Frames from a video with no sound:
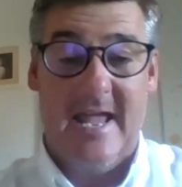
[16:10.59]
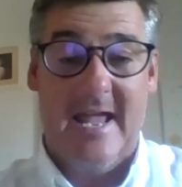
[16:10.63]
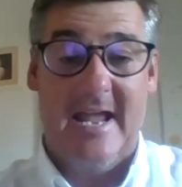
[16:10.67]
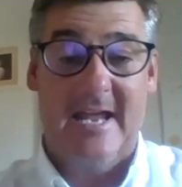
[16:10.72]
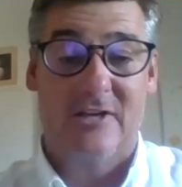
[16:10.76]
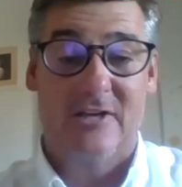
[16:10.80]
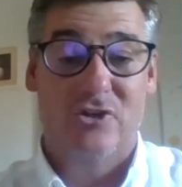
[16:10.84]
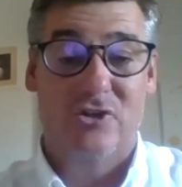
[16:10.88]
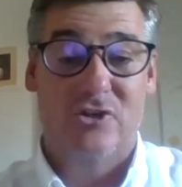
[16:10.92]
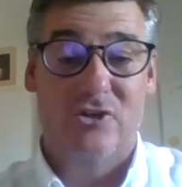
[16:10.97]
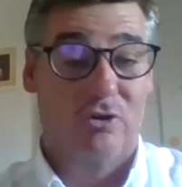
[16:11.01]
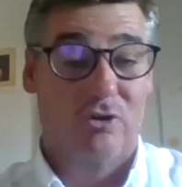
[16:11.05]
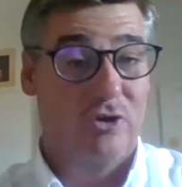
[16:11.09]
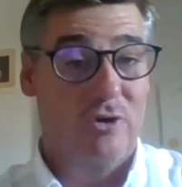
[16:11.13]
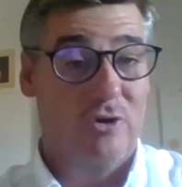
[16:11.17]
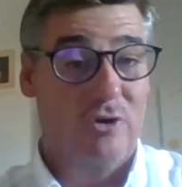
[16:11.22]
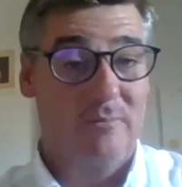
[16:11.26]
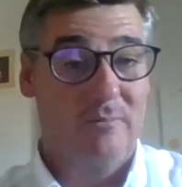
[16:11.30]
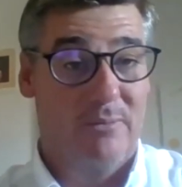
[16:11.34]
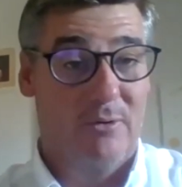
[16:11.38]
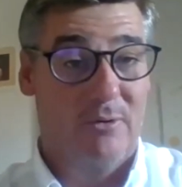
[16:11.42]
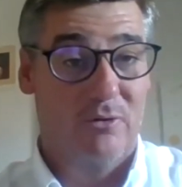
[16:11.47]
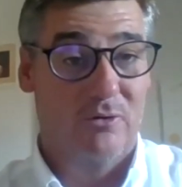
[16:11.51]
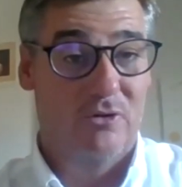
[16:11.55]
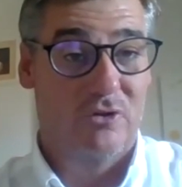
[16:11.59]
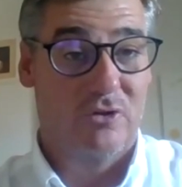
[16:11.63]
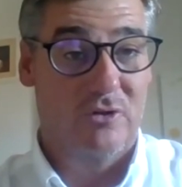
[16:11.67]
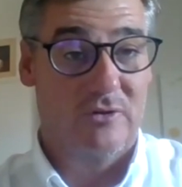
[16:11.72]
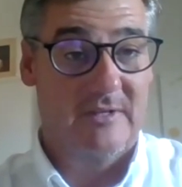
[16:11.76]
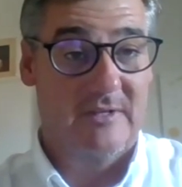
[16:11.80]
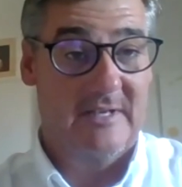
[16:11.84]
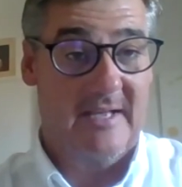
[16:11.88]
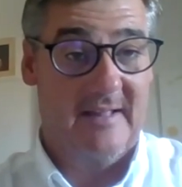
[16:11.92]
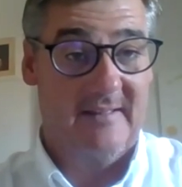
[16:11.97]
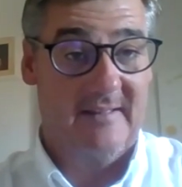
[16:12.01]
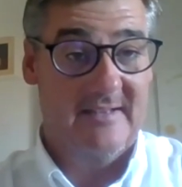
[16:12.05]
It's also
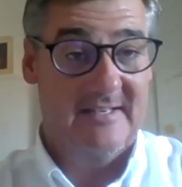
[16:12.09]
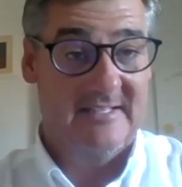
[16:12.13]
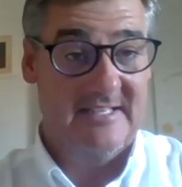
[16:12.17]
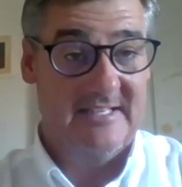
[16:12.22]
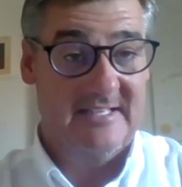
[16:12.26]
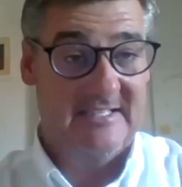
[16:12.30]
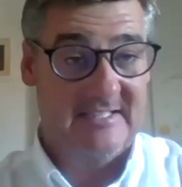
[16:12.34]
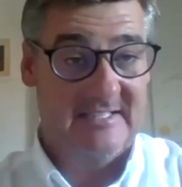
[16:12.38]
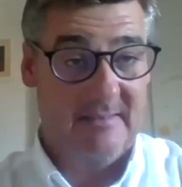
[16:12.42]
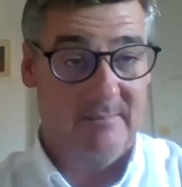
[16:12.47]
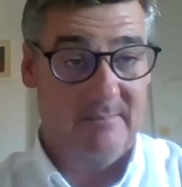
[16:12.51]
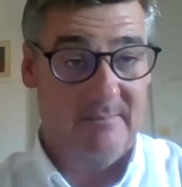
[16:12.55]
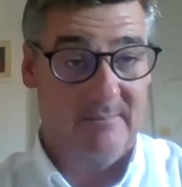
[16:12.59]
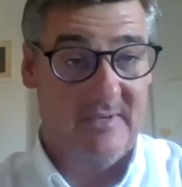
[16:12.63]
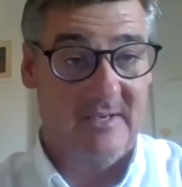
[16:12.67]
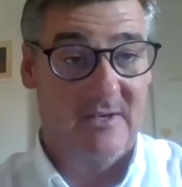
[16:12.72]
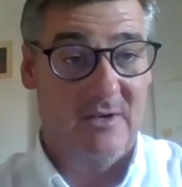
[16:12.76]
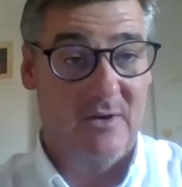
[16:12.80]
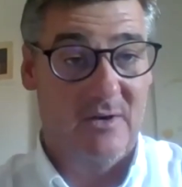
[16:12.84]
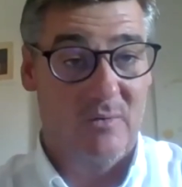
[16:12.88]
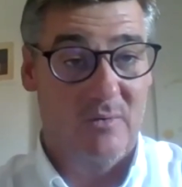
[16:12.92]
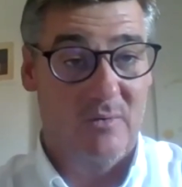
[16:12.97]
important, and this is something